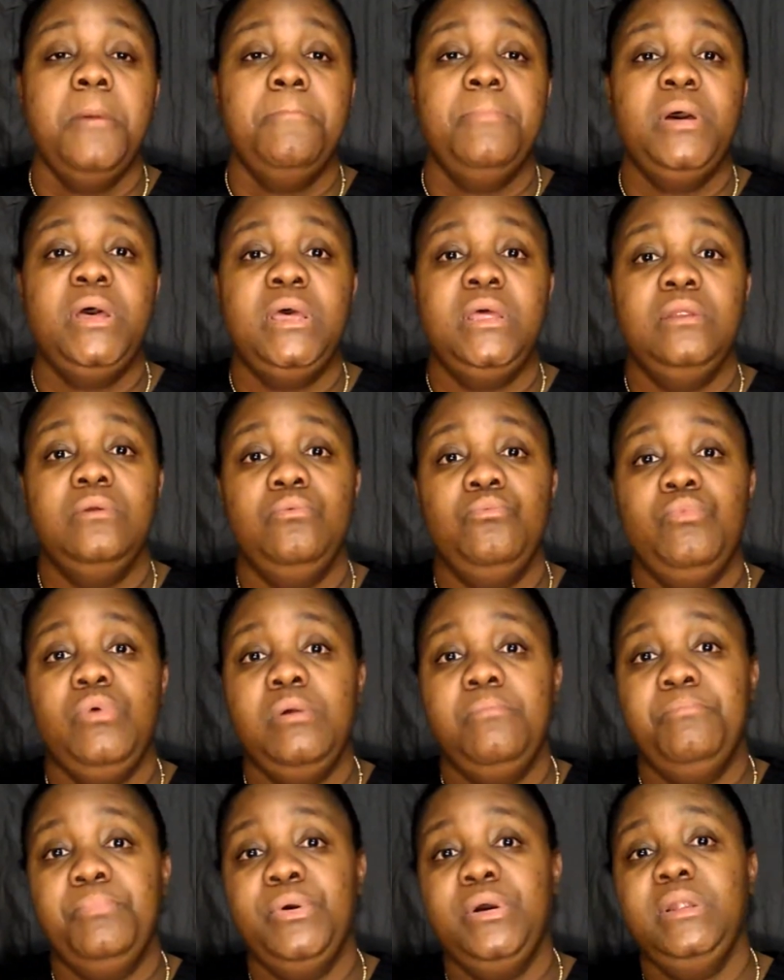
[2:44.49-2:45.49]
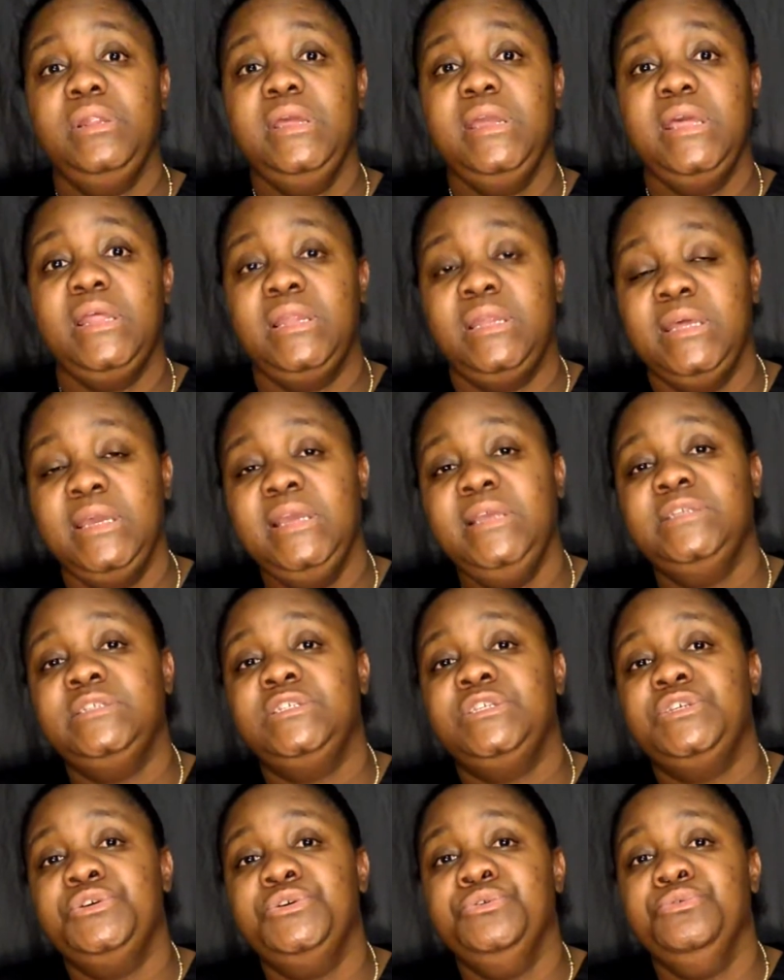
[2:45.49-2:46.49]
But what bullying
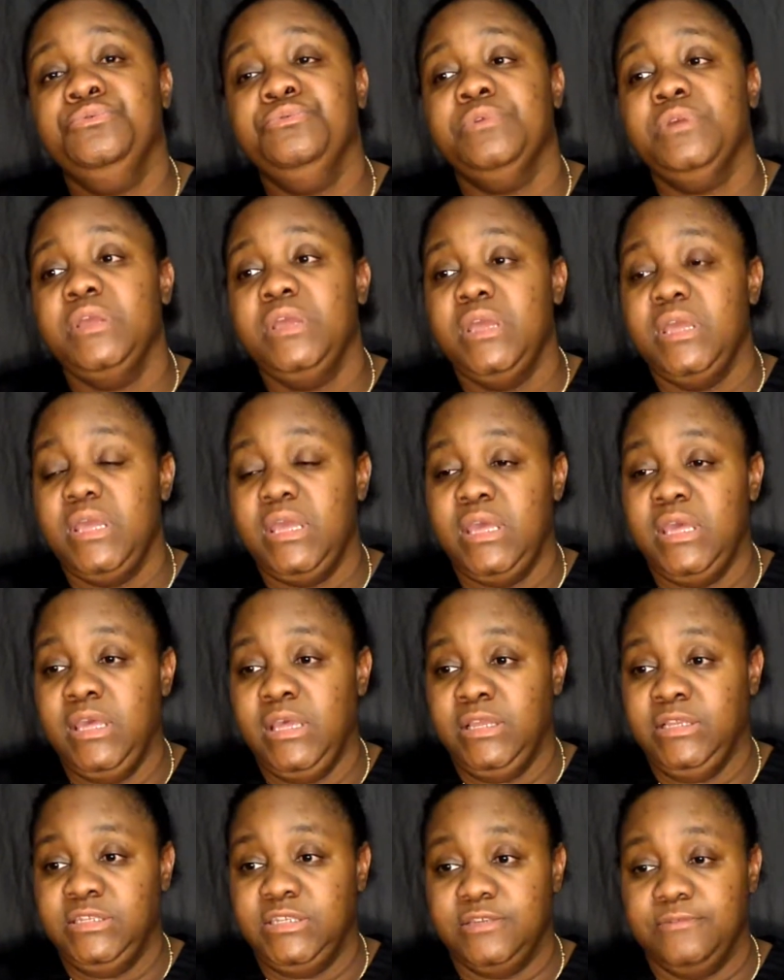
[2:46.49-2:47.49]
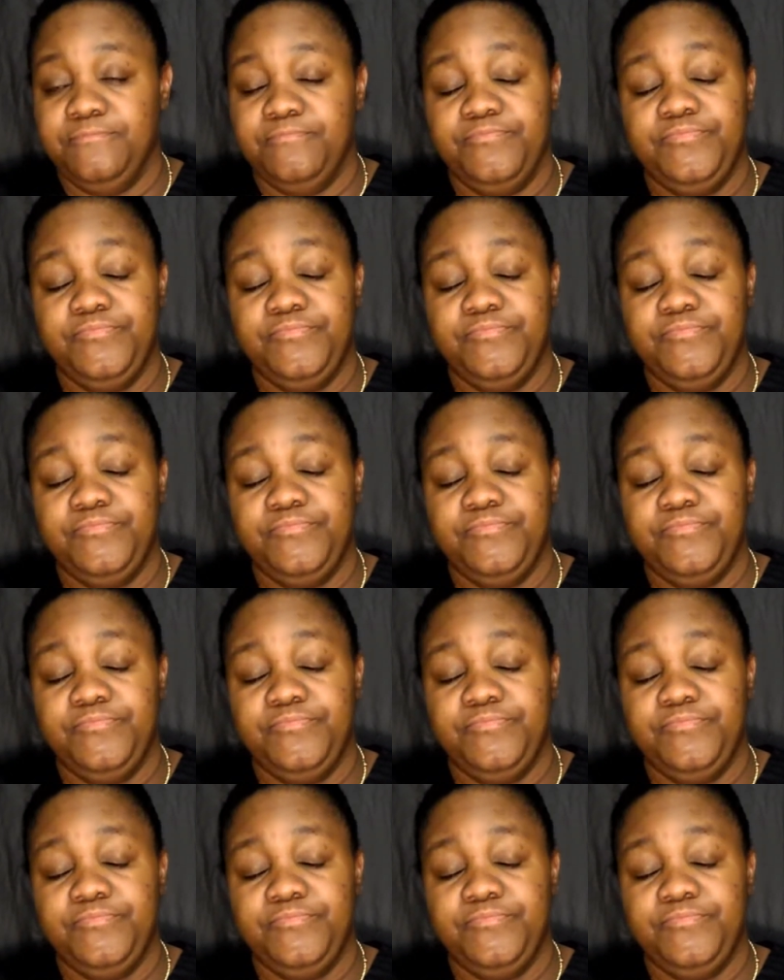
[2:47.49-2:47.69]
leads to is